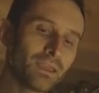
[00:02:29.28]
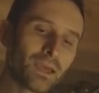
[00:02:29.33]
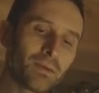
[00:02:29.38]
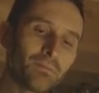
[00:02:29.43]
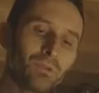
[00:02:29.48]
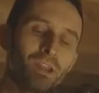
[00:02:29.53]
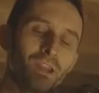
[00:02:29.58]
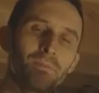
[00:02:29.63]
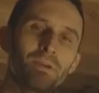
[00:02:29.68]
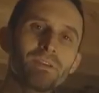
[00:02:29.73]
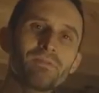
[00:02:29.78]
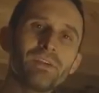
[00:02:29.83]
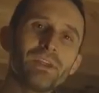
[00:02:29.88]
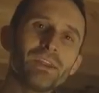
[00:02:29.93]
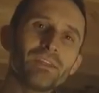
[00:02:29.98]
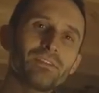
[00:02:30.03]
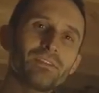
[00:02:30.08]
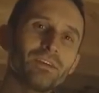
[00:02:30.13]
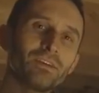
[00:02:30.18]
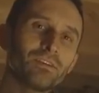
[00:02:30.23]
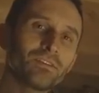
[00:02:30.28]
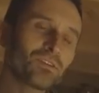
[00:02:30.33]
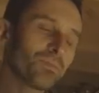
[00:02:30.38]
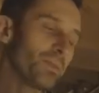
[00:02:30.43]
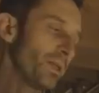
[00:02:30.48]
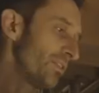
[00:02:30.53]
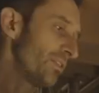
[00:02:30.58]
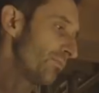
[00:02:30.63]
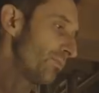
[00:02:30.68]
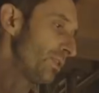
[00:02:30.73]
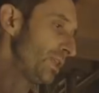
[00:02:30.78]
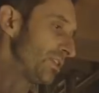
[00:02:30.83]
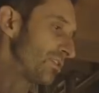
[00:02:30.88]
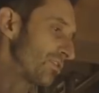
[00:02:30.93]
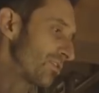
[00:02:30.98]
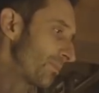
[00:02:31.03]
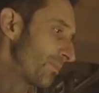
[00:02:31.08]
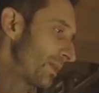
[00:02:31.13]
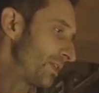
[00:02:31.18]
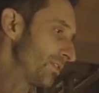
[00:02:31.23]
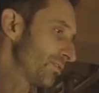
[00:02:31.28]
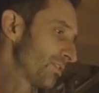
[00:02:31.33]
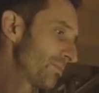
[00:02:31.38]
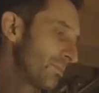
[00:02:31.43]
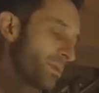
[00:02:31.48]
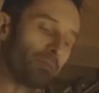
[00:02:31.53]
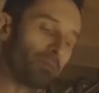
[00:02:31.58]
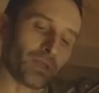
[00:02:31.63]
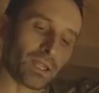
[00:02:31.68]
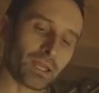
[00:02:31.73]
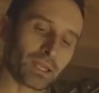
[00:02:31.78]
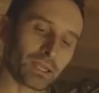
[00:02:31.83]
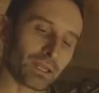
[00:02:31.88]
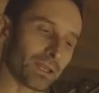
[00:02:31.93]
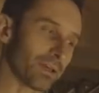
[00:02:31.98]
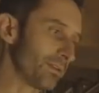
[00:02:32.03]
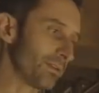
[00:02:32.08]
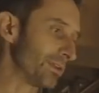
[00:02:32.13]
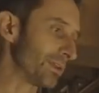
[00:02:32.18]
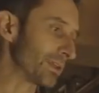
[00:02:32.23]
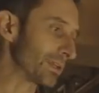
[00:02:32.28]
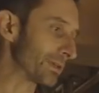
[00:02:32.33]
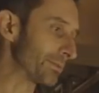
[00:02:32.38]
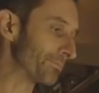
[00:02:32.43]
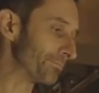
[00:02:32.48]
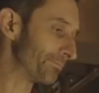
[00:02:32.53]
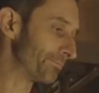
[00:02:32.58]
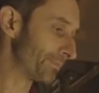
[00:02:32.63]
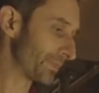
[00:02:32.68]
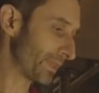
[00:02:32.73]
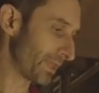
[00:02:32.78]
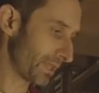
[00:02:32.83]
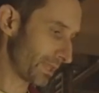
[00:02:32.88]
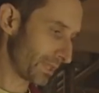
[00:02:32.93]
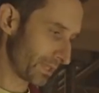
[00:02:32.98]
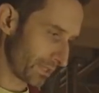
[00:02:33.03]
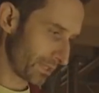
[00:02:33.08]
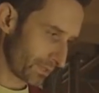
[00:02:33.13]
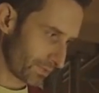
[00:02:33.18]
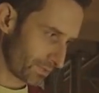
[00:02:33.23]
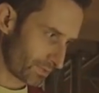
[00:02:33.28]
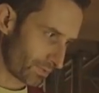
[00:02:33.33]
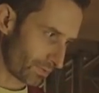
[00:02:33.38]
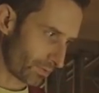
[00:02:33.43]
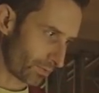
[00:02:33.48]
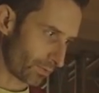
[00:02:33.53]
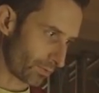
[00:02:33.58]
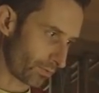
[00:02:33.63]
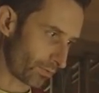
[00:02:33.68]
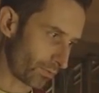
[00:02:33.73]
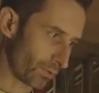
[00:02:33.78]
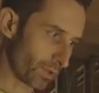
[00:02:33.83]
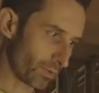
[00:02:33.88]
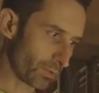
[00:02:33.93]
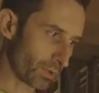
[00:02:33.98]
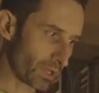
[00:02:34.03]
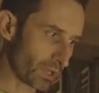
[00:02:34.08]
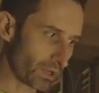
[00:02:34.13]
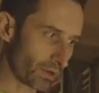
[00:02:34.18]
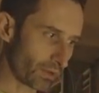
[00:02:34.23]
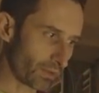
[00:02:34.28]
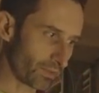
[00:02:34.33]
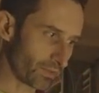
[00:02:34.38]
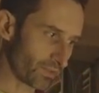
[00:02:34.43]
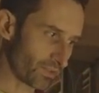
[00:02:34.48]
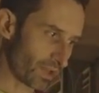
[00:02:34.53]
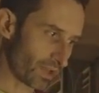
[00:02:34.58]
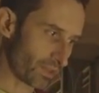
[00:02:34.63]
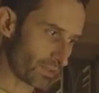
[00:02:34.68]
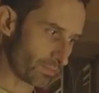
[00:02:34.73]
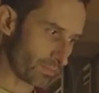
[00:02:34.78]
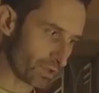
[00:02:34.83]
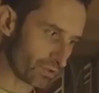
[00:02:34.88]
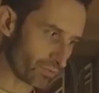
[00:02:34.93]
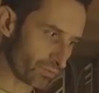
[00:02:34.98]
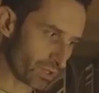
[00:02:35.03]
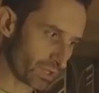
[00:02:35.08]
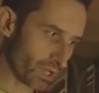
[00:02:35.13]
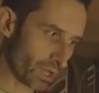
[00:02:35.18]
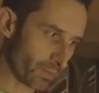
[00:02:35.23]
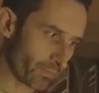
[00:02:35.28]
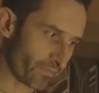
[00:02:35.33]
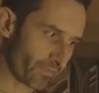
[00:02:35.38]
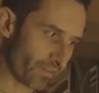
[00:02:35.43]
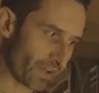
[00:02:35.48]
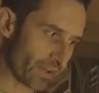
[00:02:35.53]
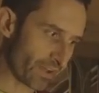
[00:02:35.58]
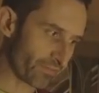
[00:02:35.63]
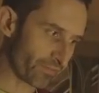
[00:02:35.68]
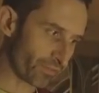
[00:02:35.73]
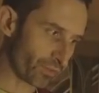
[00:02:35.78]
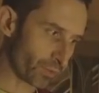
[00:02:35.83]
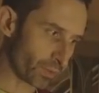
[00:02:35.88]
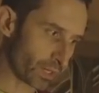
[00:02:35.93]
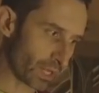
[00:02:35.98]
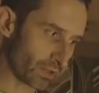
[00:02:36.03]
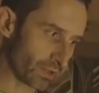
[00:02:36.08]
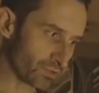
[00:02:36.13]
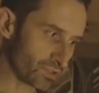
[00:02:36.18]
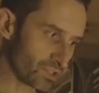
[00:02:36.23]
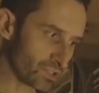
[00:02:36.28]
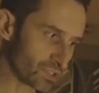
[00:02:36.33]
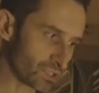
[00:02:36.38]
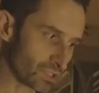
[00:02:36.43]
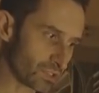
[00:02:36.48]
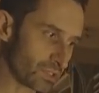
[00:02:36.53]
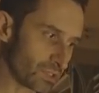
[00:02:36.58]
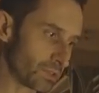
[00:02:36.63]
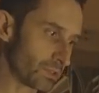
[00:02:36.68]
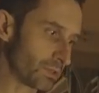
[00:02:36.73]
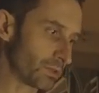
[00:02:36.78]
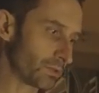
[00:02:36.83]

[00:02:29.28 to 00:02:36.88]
I'm not a big fan of the smell of bleach. I know some people like it. I don't like it. So here we got on the side of the measuring cup, 5 fluid ounces